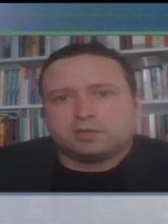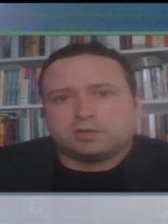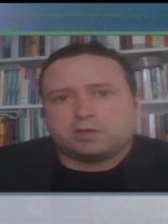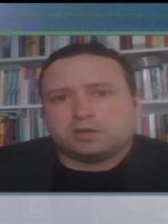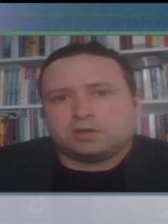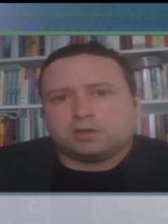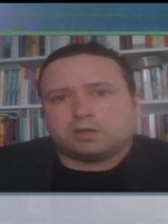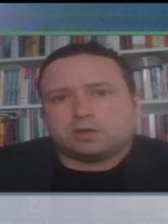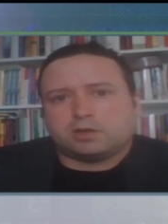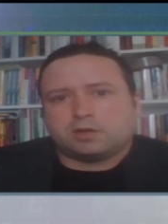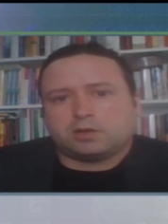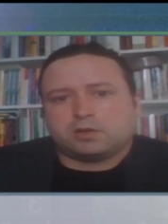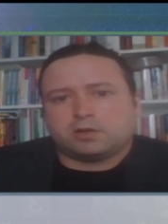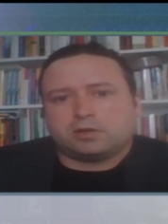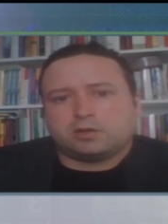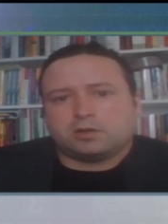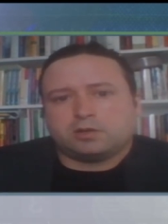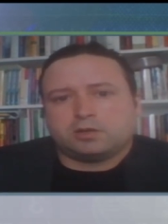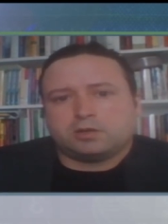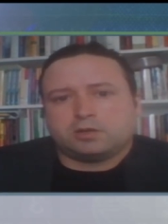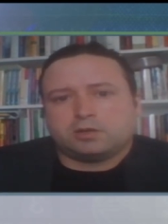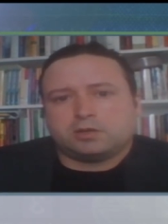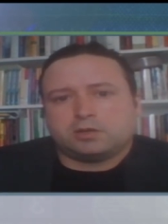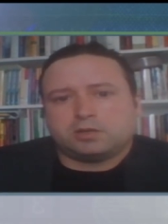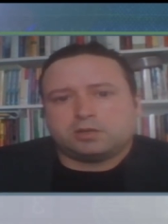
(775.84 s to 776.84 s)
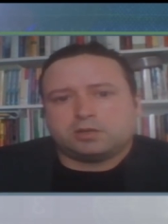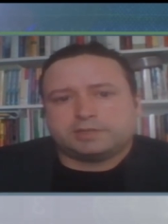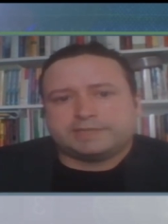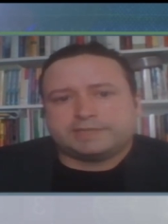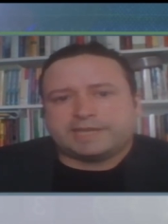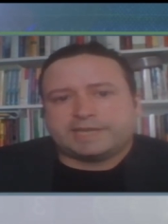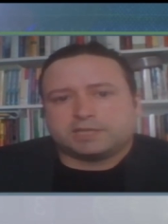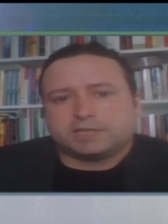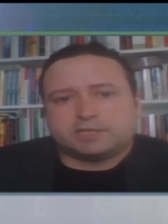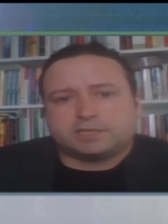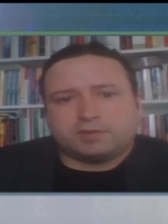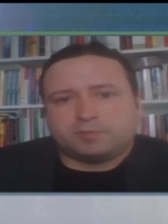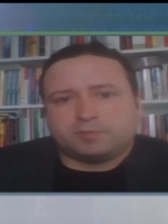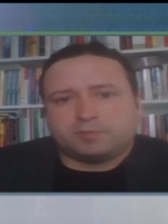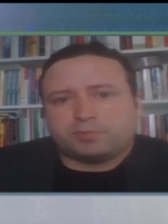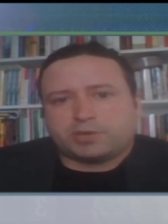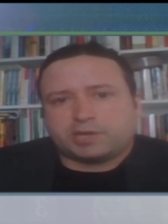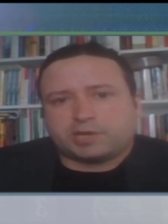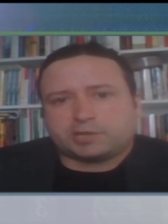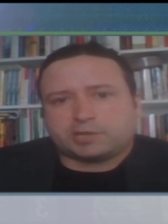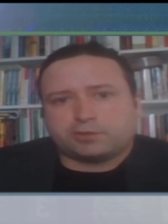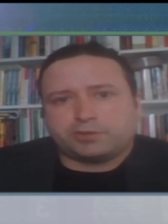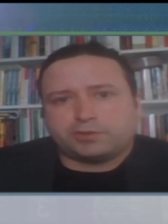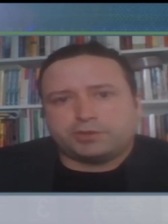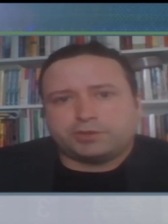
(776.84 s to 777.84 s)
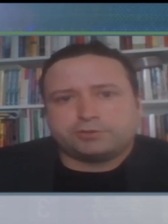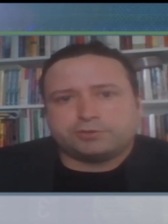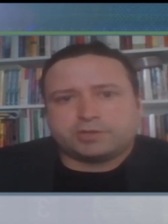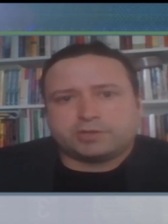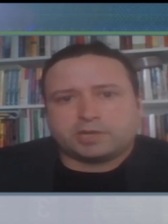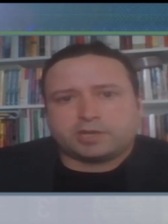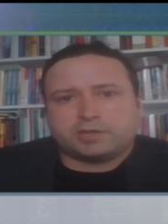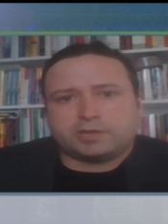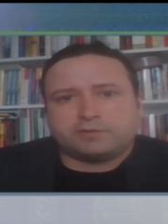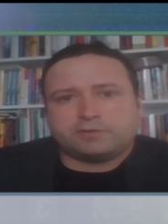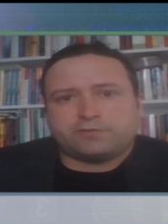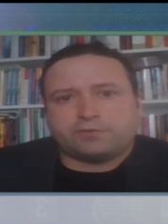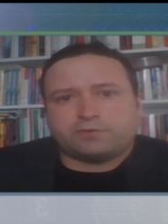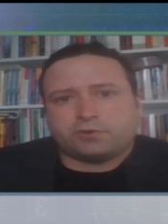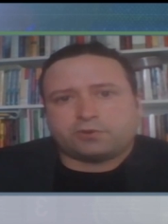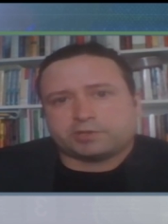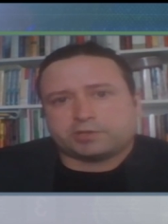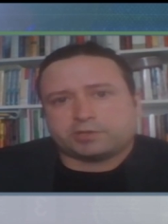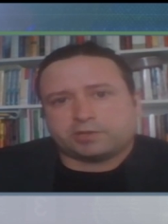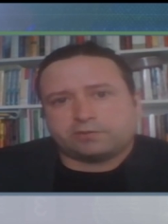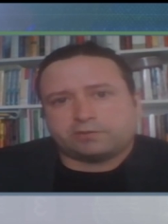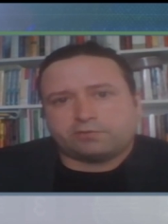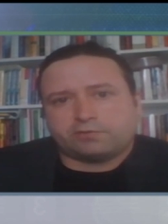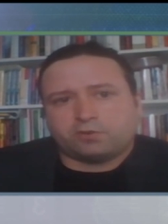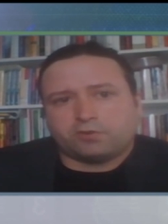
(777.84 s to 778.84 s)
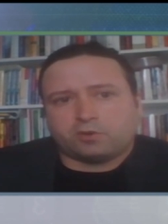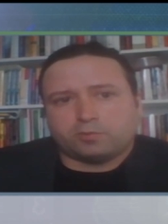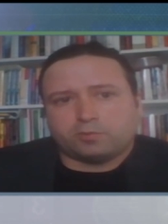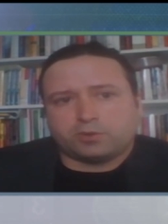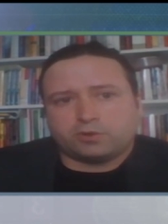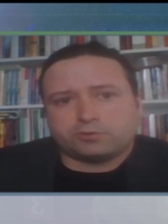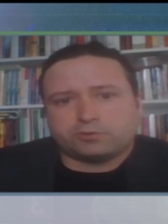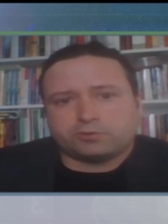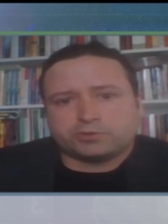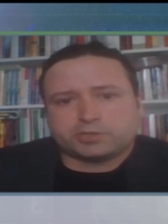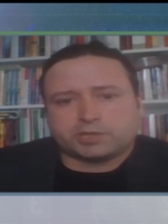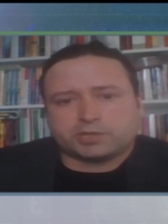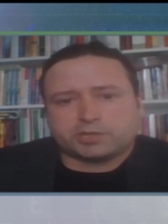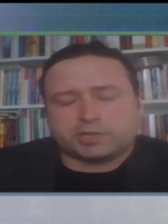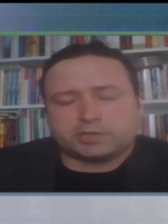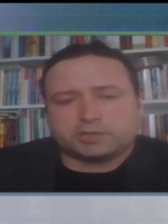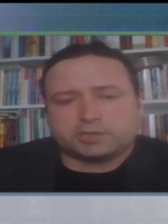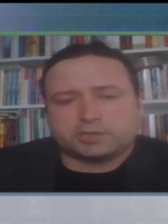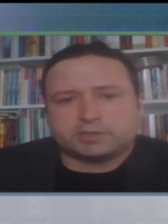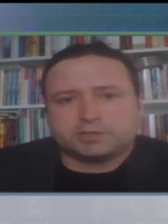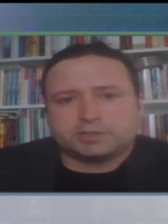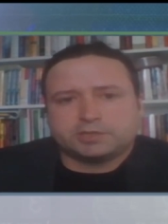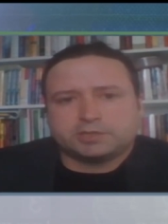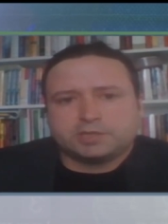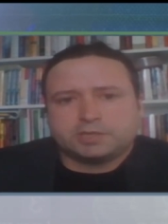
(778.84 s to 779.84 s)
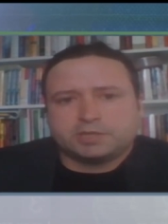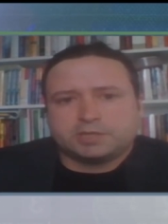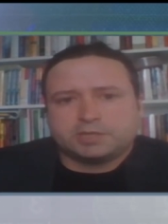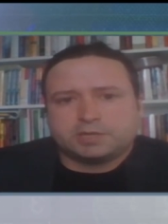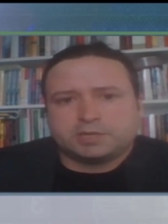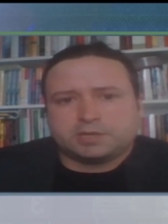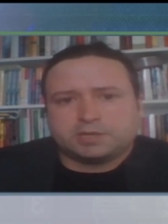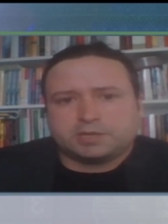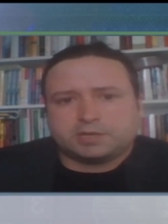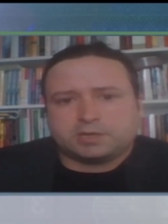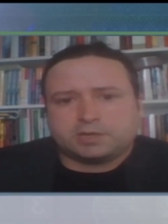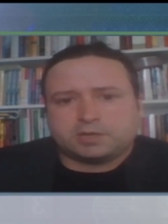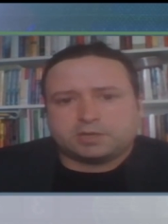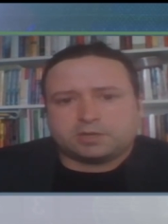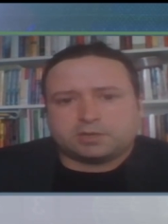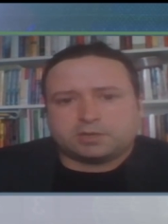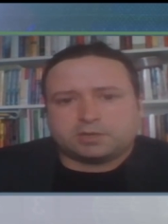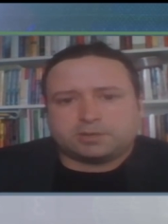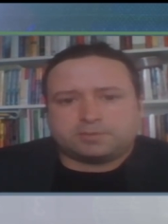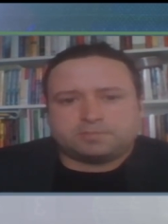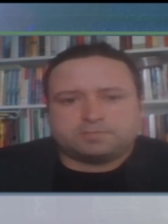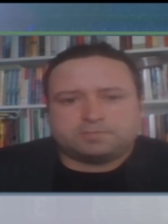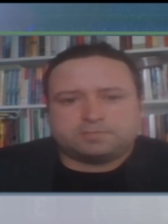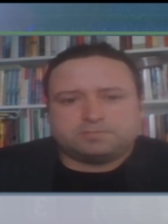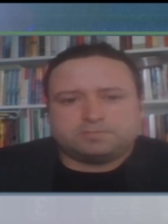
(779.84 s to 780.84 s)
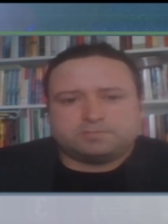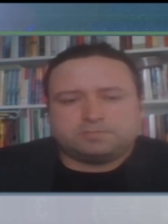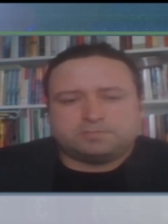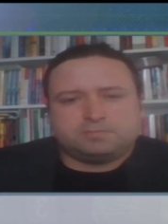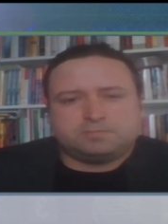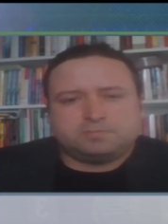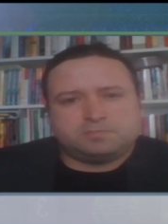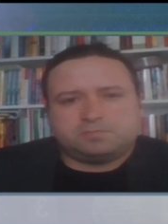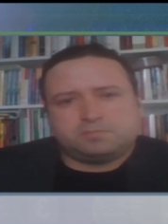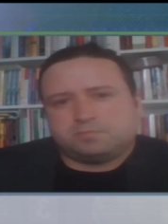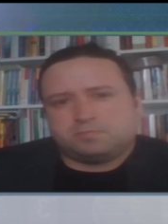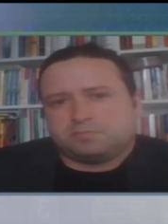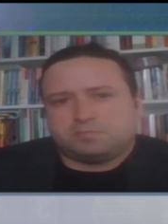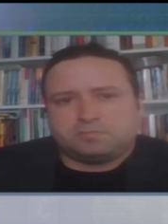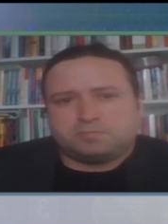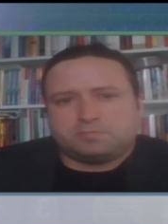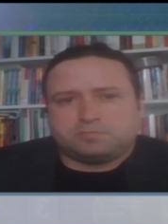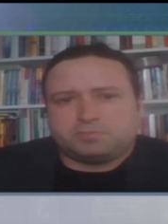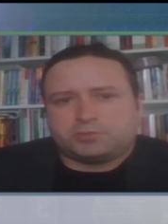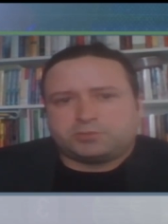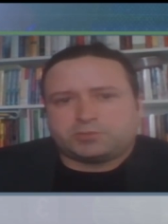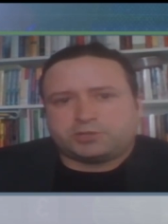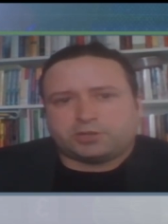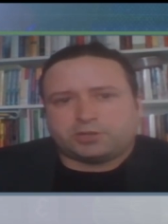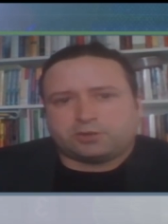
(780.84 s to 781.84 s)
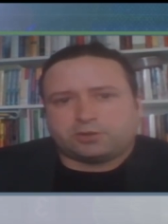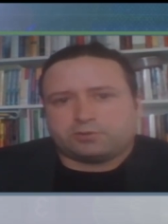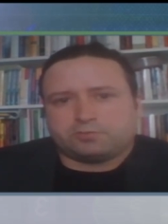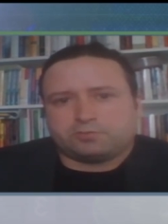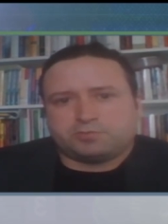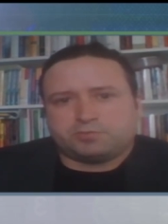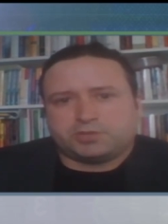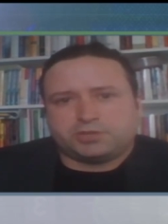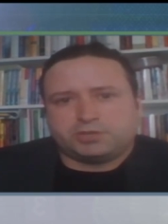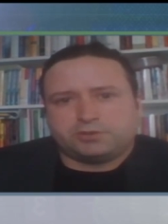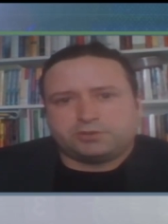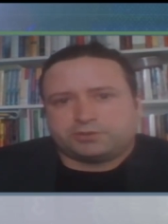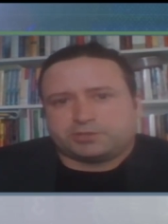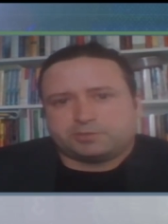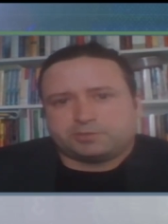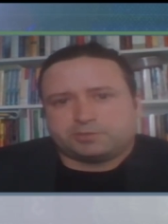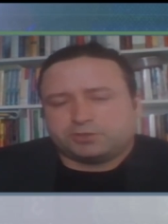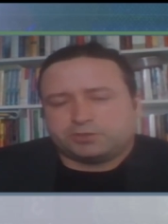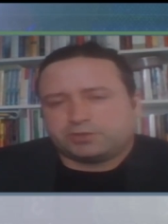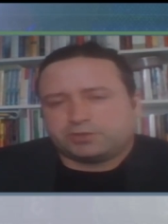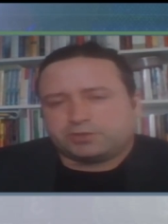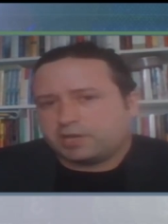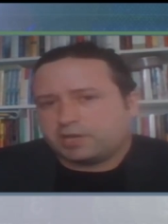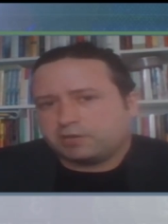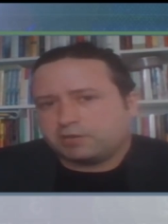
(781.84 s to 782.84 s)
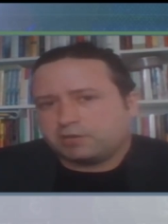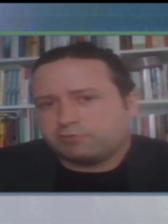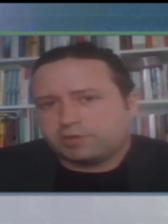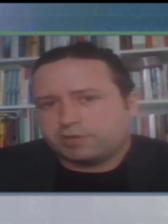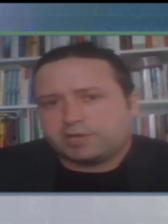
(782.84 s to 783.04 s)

uh, negative impact on the UK first and foremost. And uh, so, the UK